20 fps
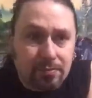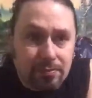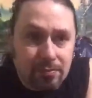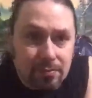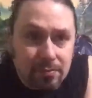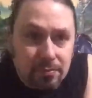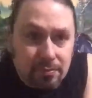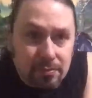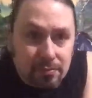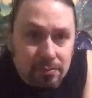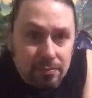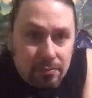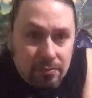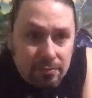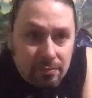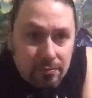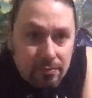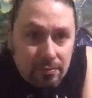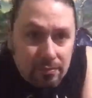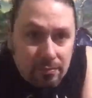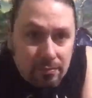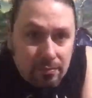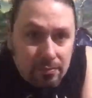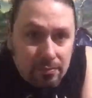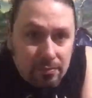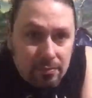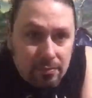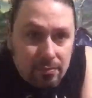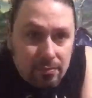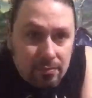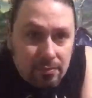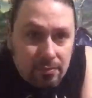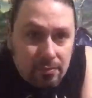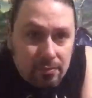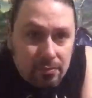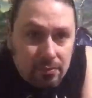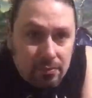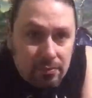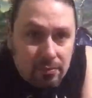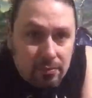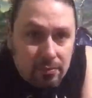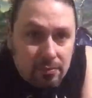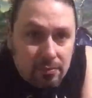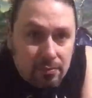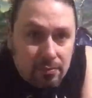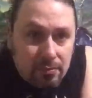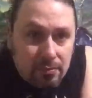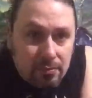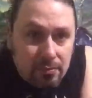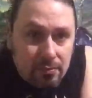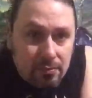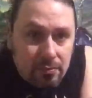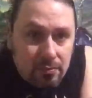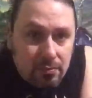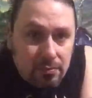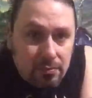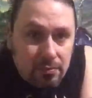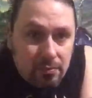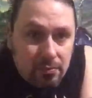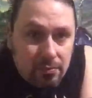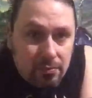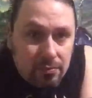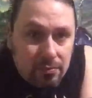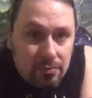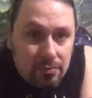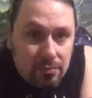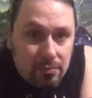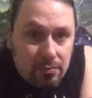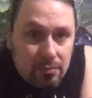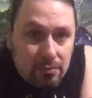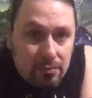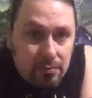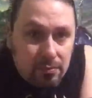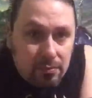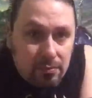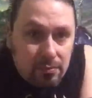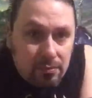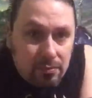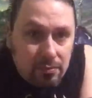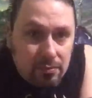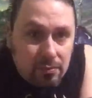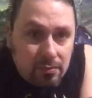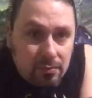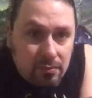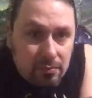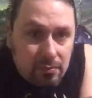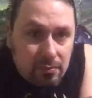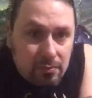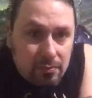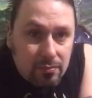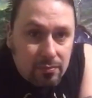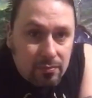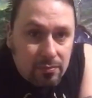Nobody speaks.